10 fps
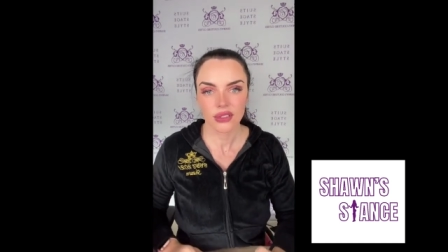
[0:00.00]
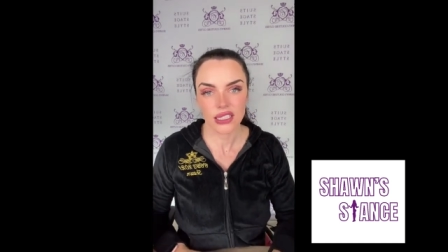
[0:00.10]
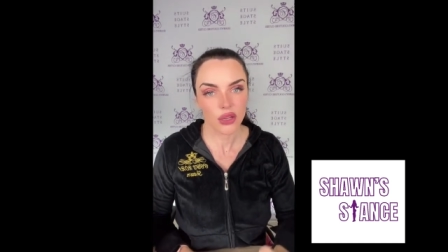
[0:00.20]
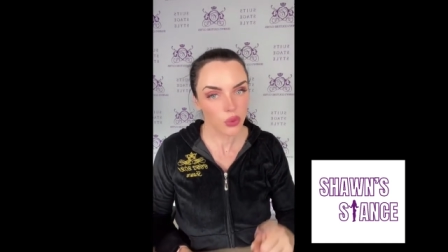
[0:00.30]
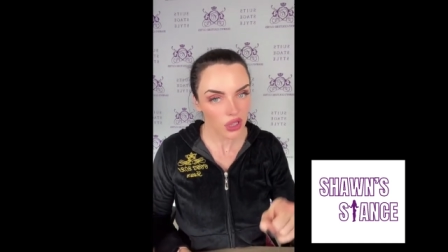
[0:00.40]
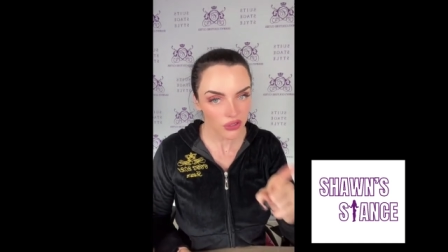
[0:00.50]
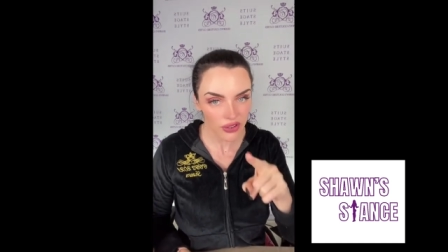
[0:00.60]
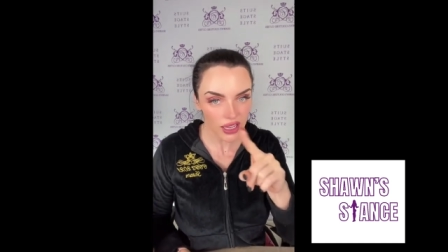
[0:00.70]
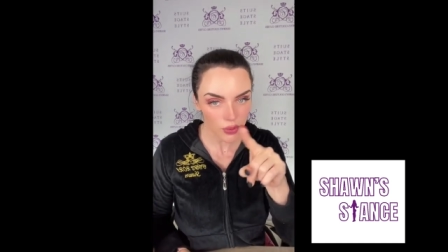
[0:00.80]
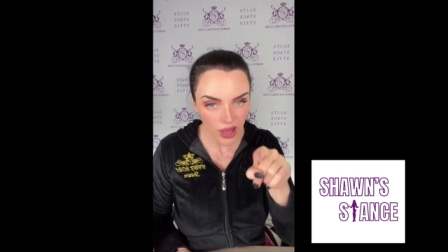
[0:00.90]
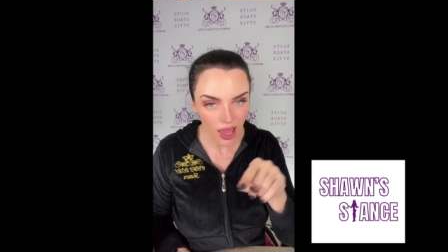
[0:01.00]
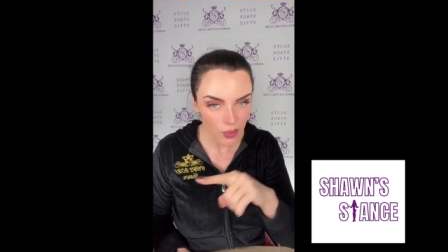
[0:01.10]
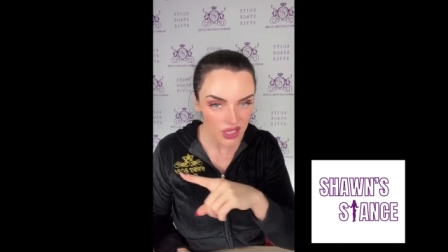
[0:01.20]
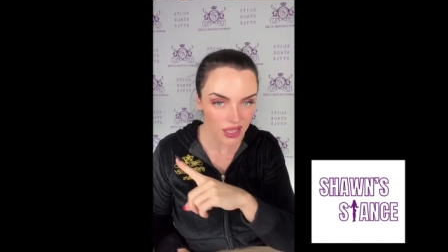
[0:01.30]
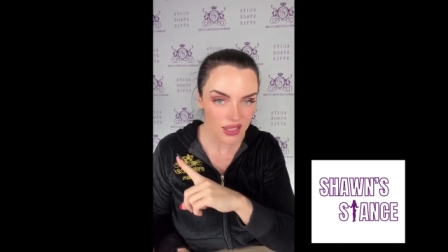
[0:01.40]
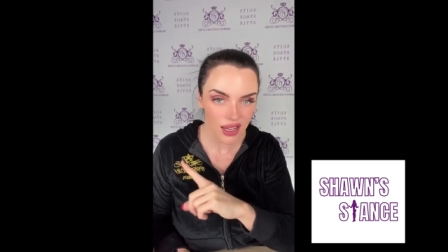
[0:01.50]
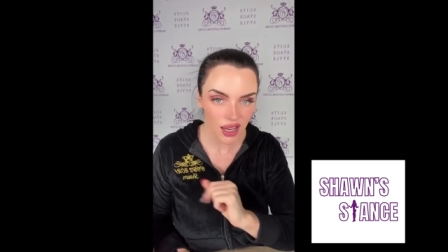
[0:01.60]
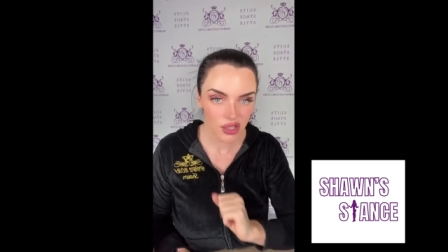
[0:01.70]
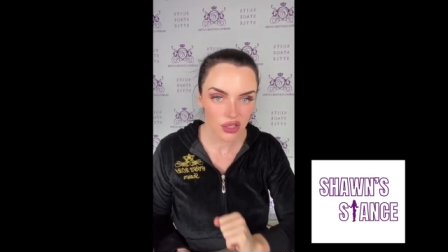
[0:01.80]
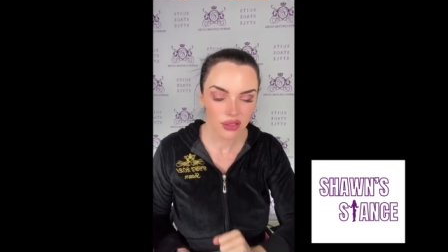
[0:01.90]
Because it will affect what happens on
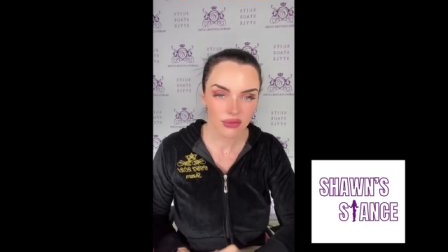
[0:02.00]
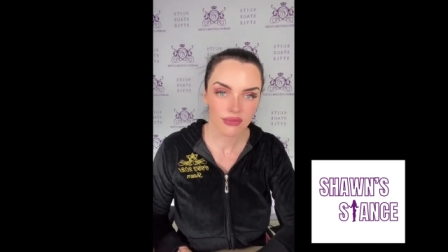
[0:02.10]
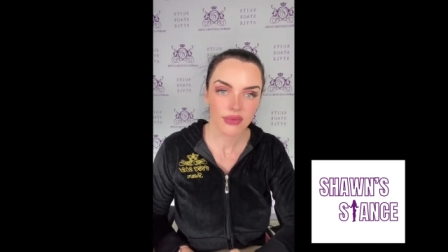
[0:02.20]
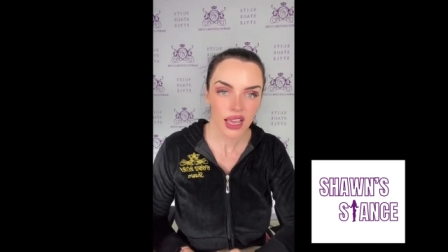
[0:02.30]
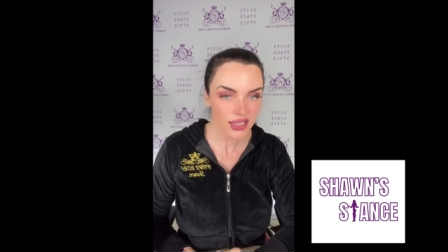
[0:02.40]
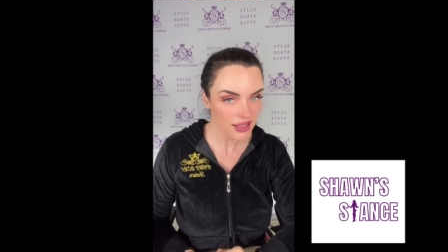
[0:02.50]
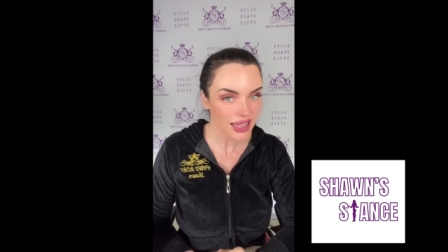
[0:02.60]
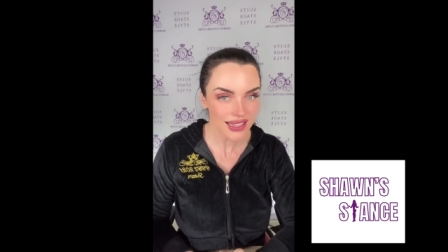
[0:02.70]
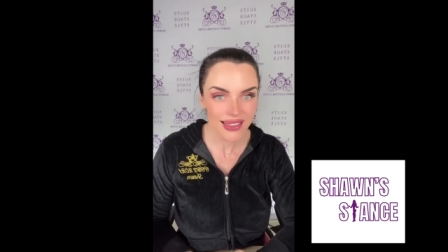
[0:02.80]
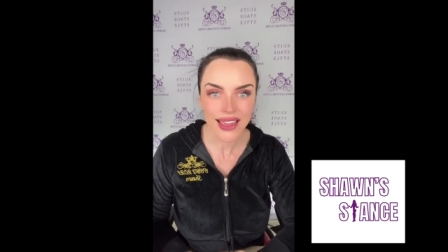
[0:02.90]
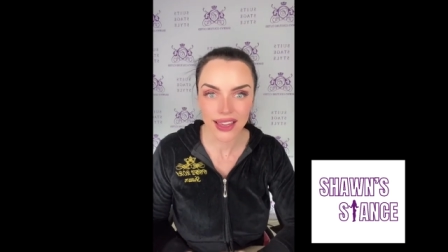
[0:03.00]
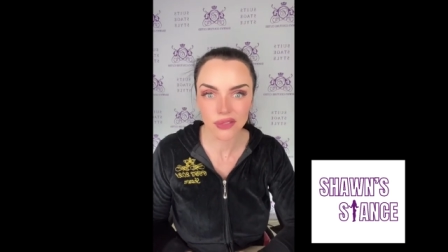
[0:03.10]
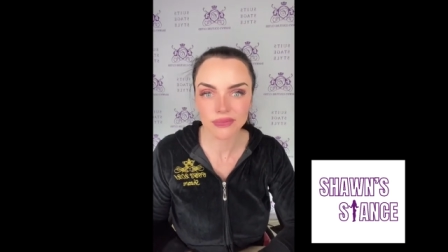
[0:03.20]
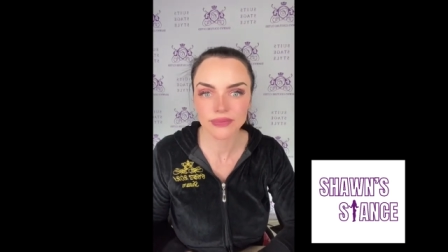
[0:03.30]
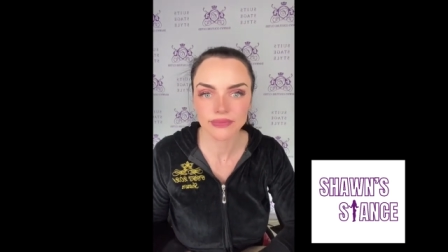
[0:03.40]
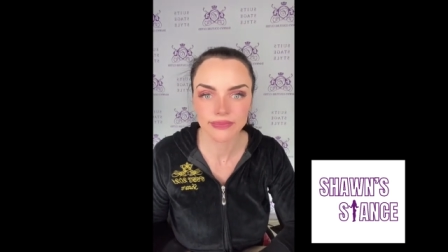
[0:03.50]
stage. That's, that's a thing.